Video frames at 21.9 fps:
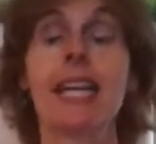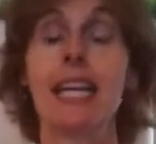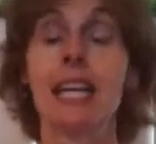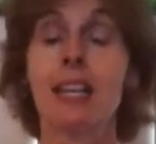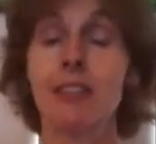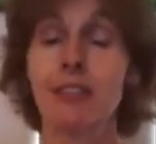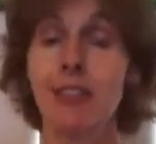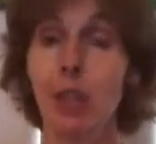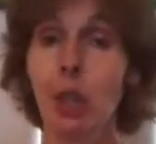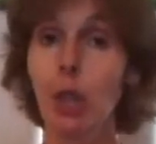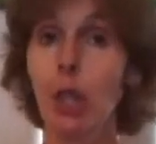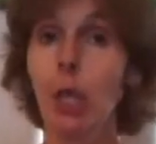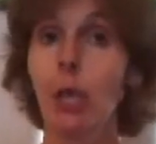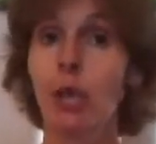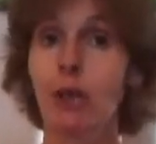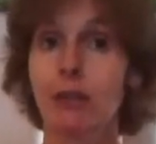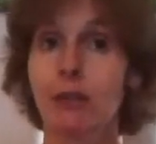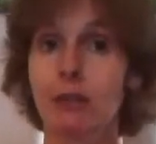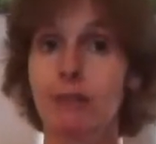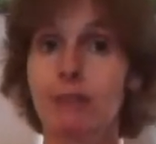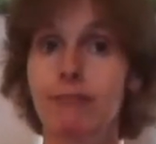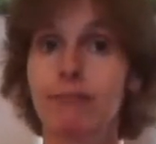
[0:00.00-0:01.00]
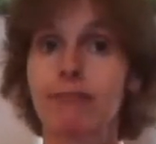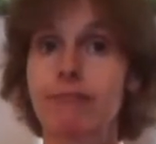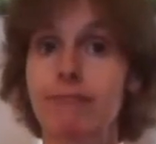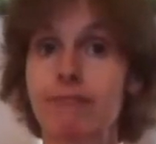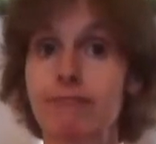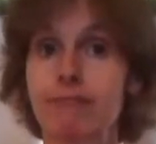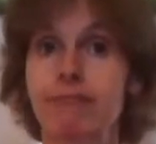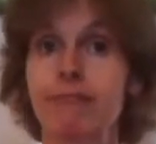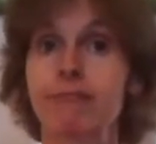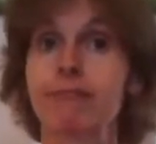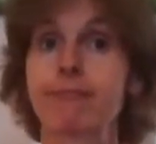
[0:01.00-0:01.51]
Even though
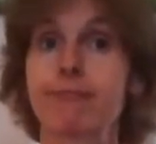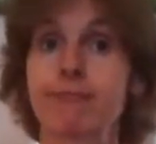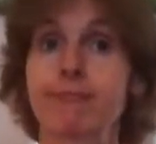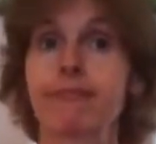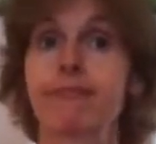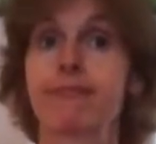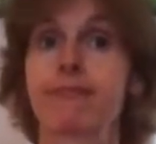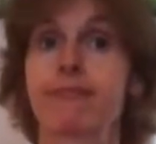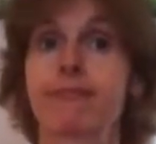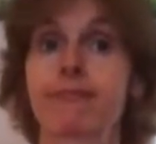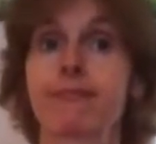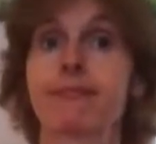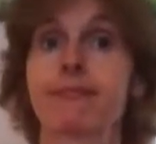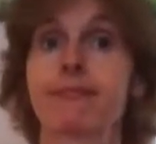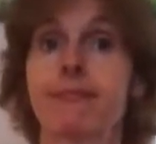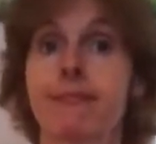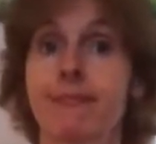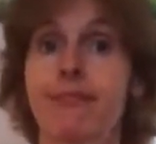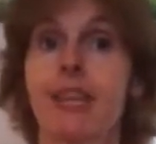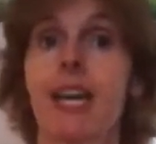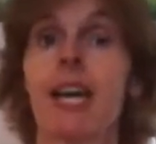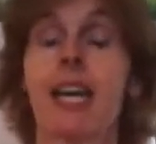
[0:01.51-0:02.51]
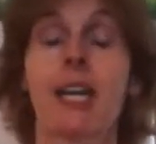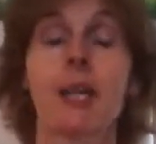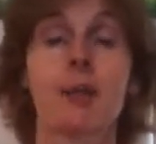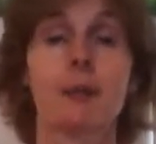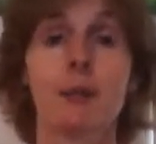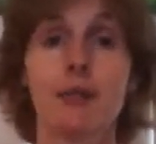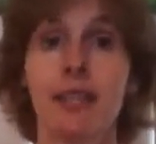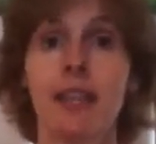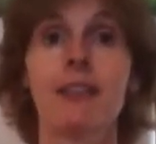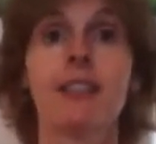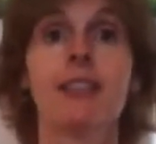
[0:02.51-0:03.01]
I
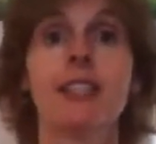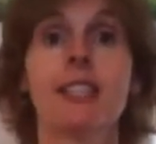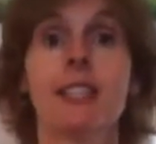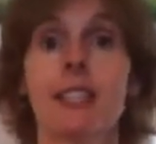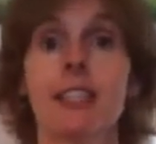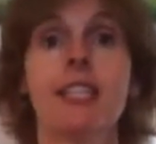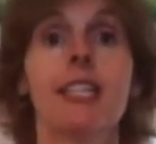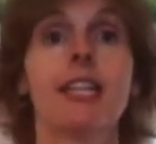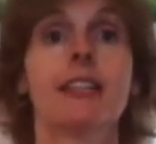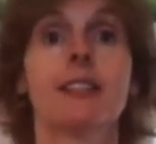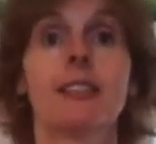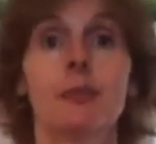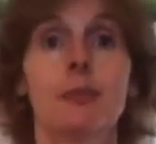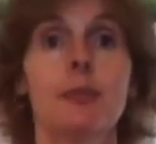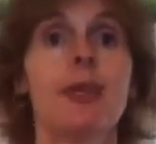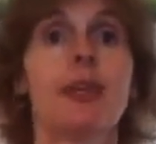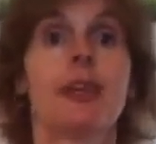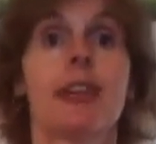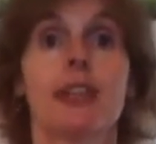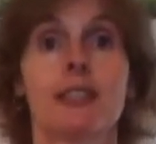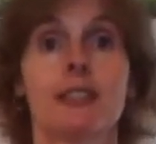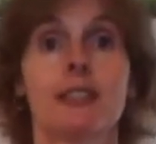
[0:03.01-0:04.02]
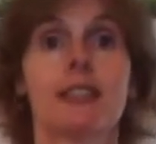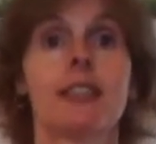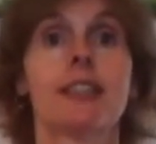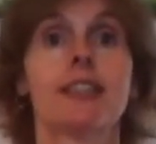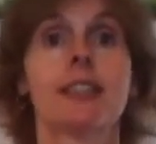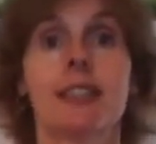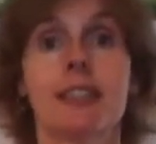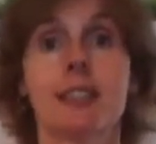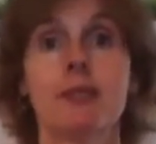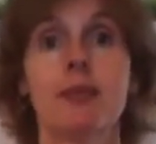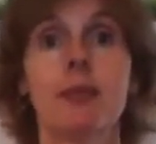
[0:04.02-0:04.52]
am definitely
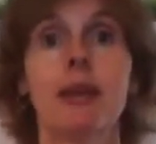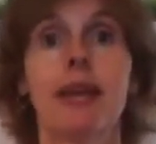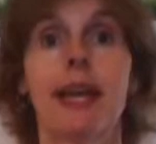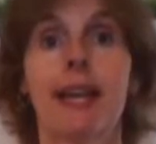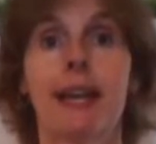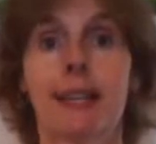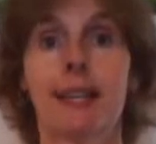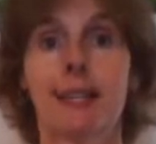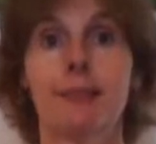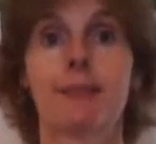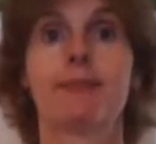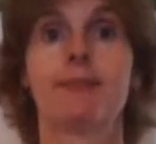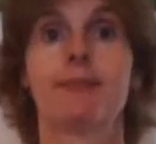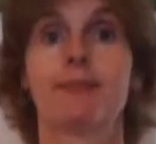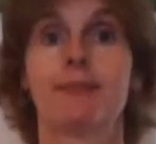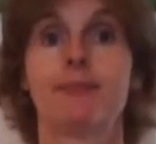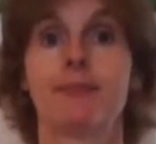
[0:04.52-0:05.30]
experiencing this pain,